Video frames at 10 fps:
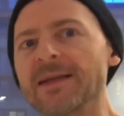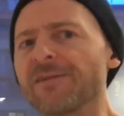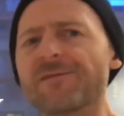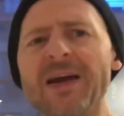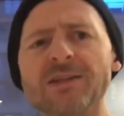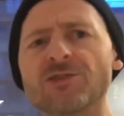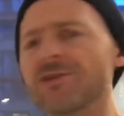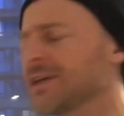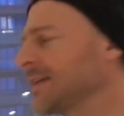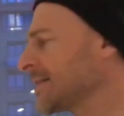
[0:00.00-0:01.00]
in the
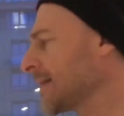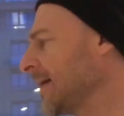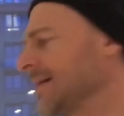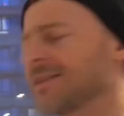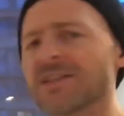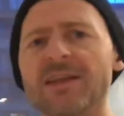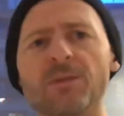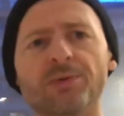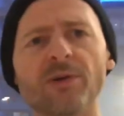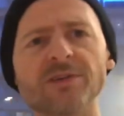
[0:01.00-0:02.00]
factories, just in the
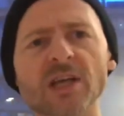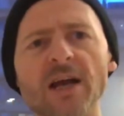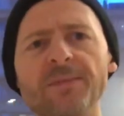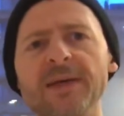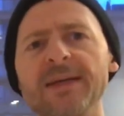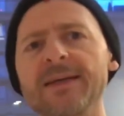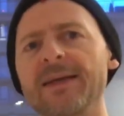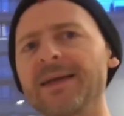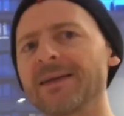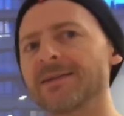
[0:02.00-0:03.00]
prototyping,
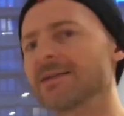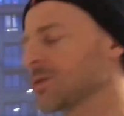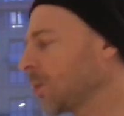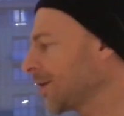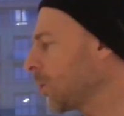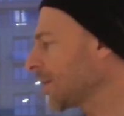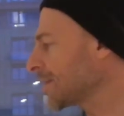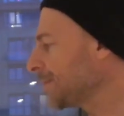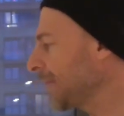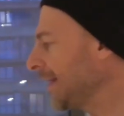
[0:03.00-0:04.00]
getting it to where you want it
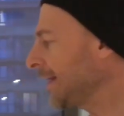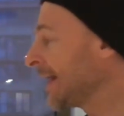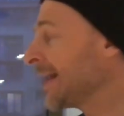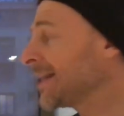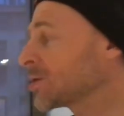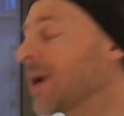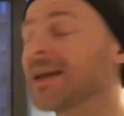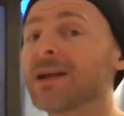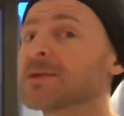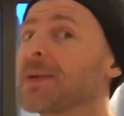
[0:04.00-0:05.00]
to be. So I
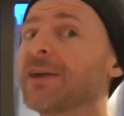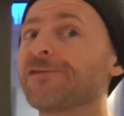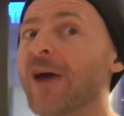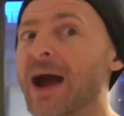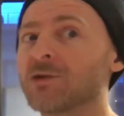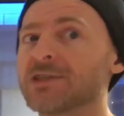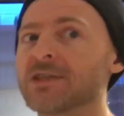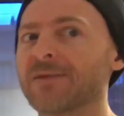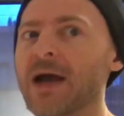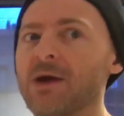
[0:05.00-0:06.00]
ended up spending thousands
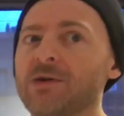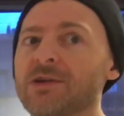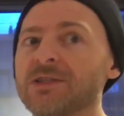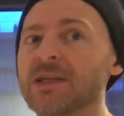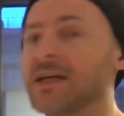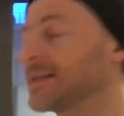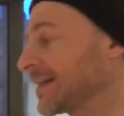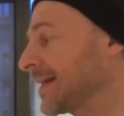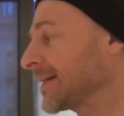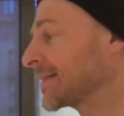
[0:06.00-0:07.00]
of hours into
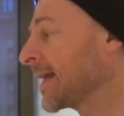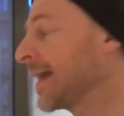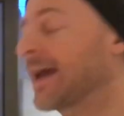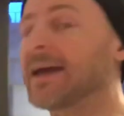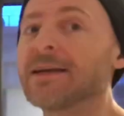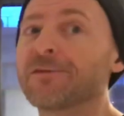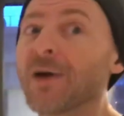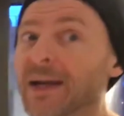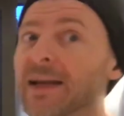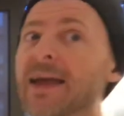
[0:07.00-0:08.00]
this. And
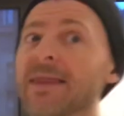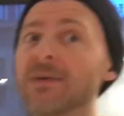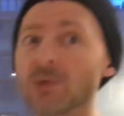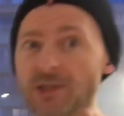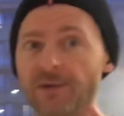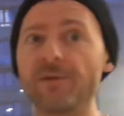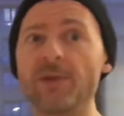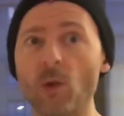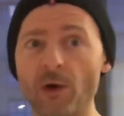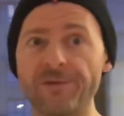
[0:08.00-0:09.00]
frankly, there
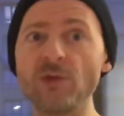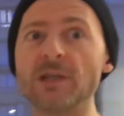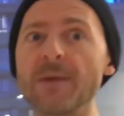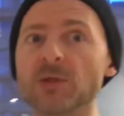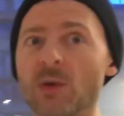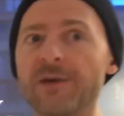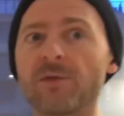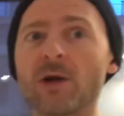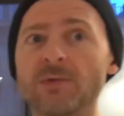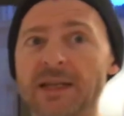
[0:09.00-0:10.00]
were a few times when I
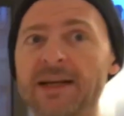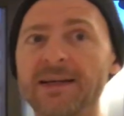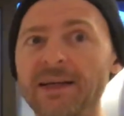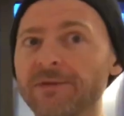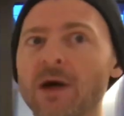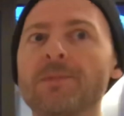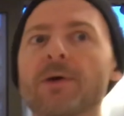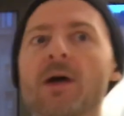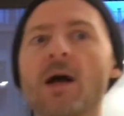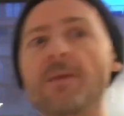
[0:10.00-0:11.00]
thought I was going to give
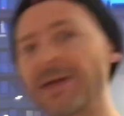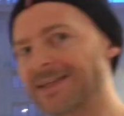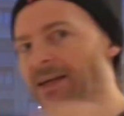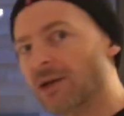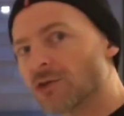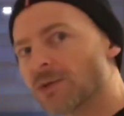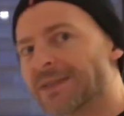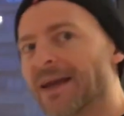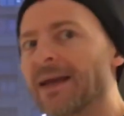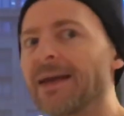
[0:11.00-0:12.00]
up because I got to a
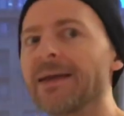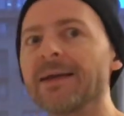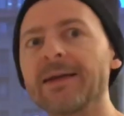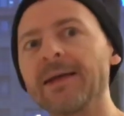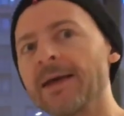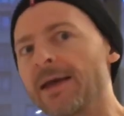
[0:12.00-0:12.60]
dead end, and